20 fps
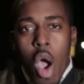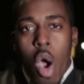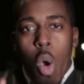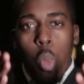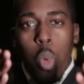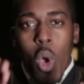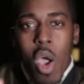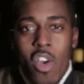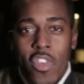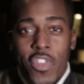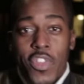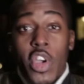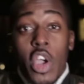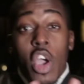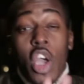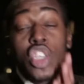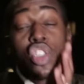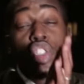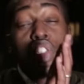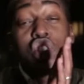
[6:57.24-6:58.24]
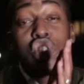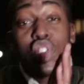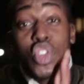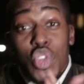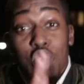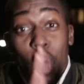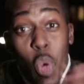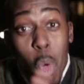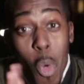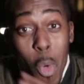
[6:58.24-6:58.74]
are worth
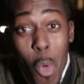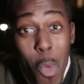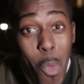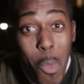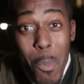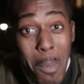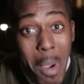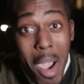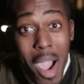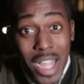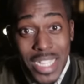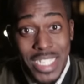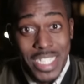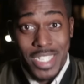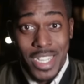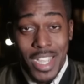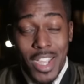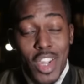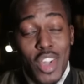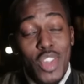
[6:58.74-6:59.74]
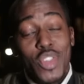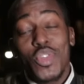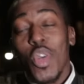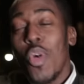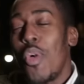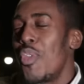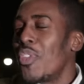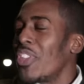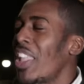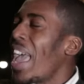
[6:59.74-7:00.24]
so much.
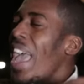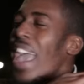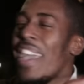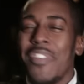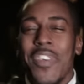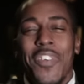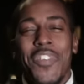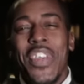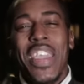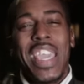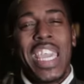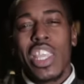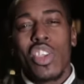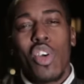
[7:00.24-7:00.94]
Don't ever think